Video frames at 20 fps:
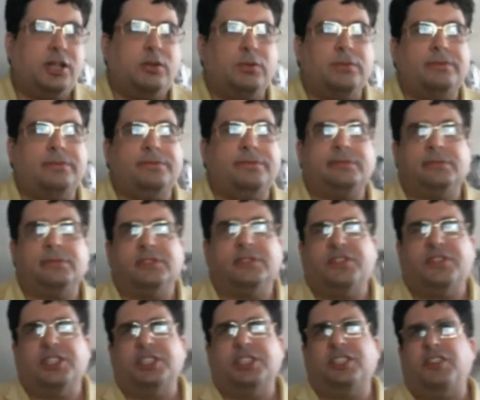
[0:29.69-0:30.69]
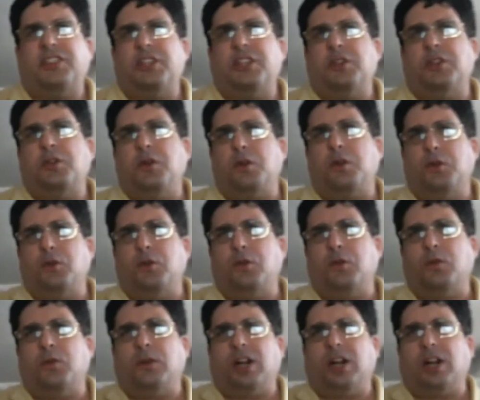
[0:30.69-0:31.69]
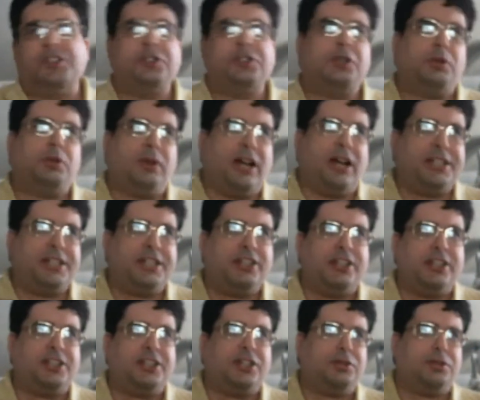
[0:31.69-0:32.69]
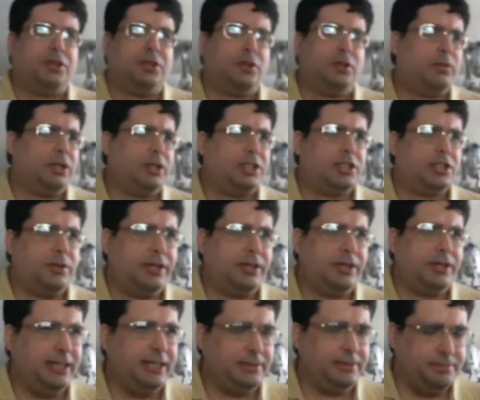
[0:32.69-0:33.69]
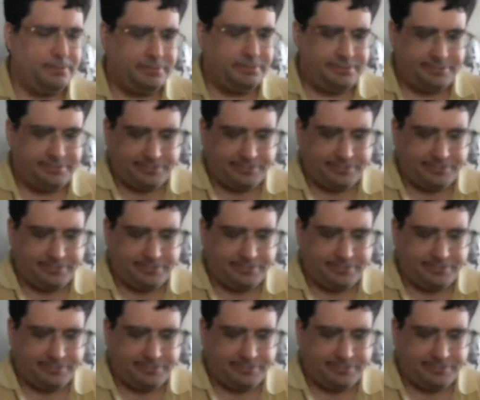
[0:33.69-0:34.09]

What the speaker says: So, for those of you who are new around here and don't know what's going on,